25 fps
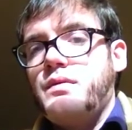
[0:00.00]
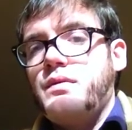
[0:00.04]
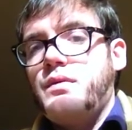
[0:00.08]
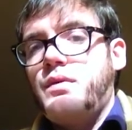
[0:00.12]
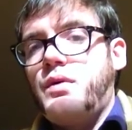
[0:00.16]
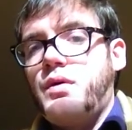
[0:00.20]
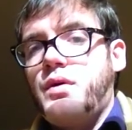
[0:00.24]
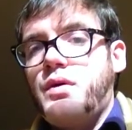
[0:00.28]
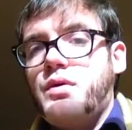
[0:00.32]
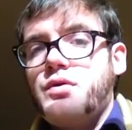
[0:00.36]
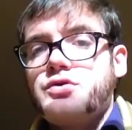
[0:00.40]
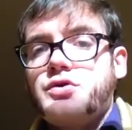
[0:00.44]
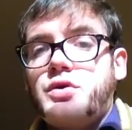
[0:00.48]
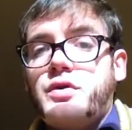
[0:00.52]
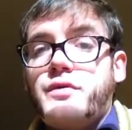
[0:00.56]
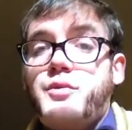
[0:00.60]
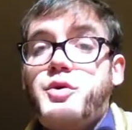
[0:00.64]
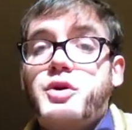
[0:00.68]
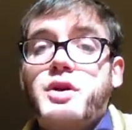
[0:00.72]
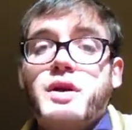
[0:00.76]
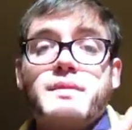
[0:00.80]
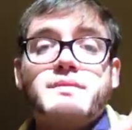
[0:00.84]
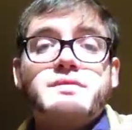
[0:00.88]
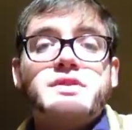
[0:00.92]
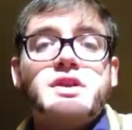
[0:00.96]
or sort of
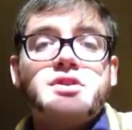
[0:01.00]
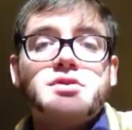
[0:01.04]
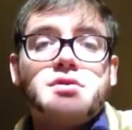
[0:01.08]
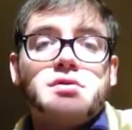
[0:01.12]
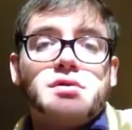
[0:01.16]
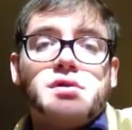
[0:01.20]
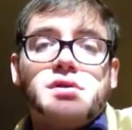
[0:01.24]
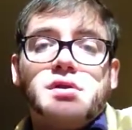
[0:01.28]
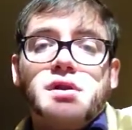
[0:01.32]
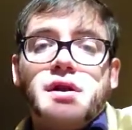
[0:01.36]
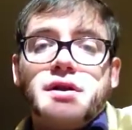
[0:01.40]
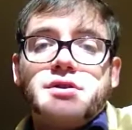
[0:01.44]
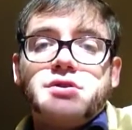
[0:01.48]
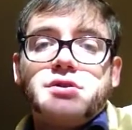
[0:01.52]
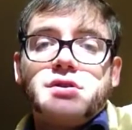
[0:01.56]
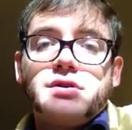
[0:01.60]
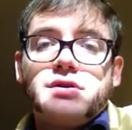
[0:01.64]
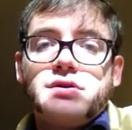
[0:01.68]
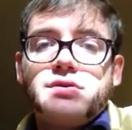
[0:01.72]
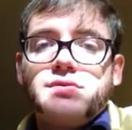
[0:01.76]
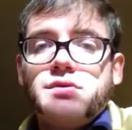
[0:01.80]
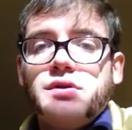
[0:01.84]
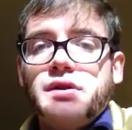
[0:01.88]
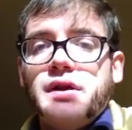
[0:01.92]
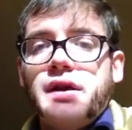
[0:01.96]
putting up digital
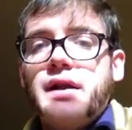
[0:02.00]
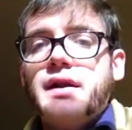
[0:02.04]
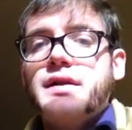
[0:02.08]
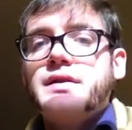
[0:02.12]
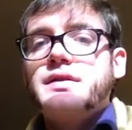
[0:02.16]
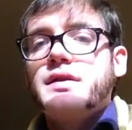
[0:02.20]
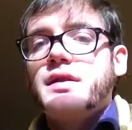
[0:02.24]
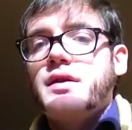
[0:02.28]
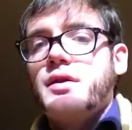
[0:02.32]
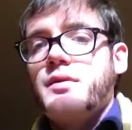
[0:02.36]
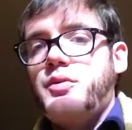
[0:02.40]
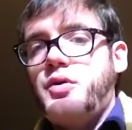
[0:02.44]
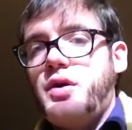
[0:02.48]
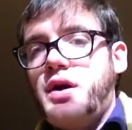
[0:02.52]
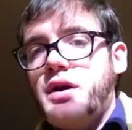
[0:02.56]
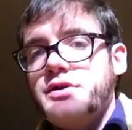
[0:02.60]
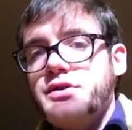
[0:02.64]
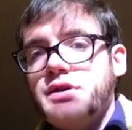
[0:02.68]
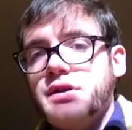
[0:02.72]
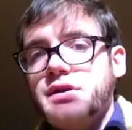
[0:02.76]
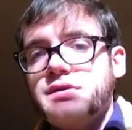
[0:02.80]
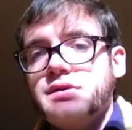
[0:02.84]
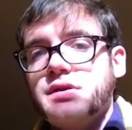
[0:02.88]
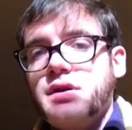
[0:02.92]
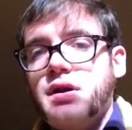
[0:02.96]
collections related to their
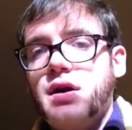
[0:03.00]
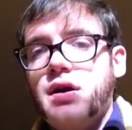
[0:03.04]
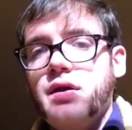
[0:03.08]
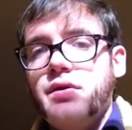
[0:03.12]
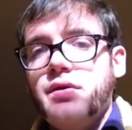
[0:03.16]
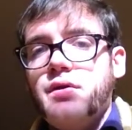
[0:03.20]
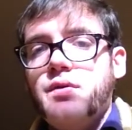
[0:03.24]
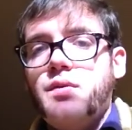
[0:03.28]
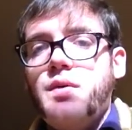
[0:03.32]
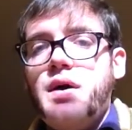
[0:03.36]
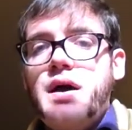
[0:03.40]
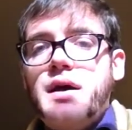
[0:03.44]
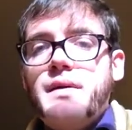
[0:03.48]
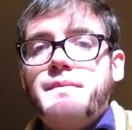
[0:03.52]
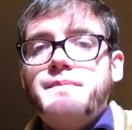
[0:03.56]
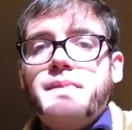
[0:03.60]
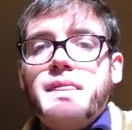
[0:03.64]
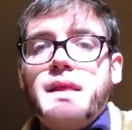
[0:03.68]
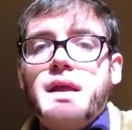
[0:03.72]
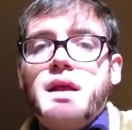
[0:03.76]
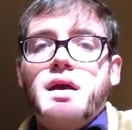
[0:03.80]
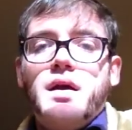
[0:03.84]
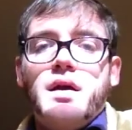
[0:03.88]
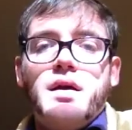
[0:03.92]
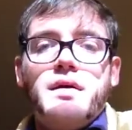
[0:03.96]
projects on the web,
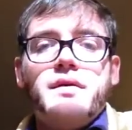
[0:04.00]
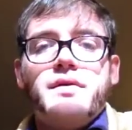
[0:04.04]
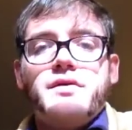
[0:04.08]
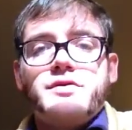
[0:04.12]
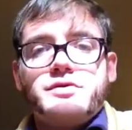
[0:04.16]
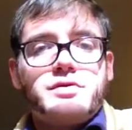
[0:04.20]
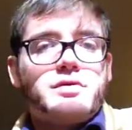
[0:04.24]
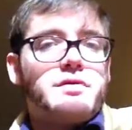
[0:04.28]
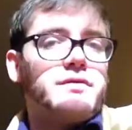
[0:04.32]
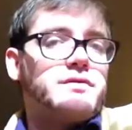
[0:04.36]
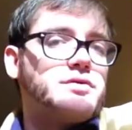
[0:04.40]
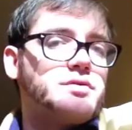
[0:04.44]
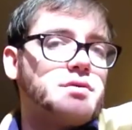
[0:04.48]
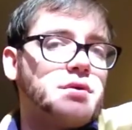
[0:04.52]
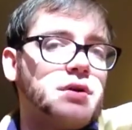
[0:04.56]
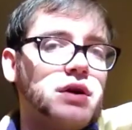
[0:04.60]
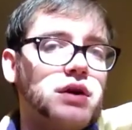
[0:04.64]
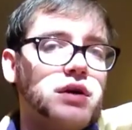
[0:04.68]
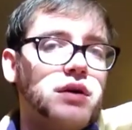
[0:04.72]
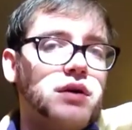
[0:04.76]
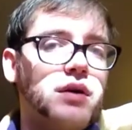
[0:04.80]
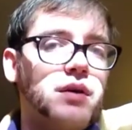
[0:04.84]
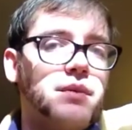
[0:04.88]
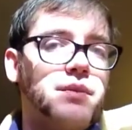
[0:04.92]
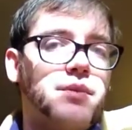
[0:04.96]
and then they're sort of
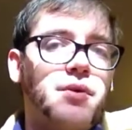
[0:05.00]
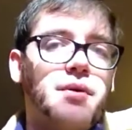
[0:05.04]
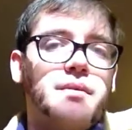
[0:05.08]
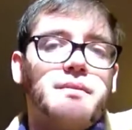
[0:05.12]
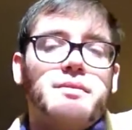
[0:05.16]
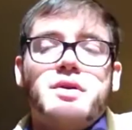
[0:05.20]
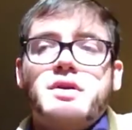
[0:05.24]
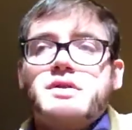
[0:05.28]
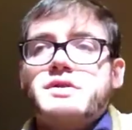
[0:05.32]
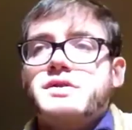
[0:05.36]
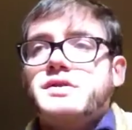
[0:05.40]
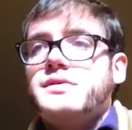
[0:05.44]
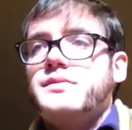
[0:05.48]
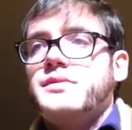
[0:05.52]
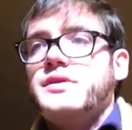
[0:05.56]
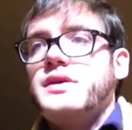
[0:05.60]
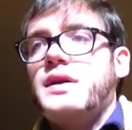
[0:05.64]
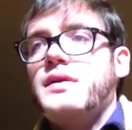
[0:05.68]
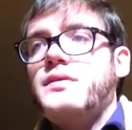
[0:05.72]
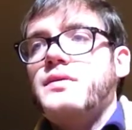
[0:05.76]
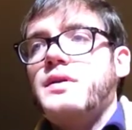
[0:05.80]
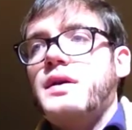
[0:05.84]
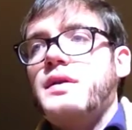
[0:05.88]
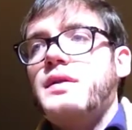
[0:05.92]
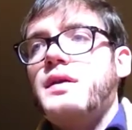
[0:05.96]
doing a print project to
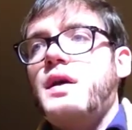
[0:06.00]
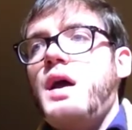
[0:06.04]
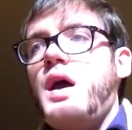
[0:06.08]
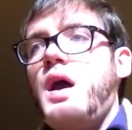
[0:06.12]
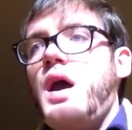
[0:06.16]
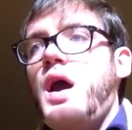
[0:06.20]
begin with.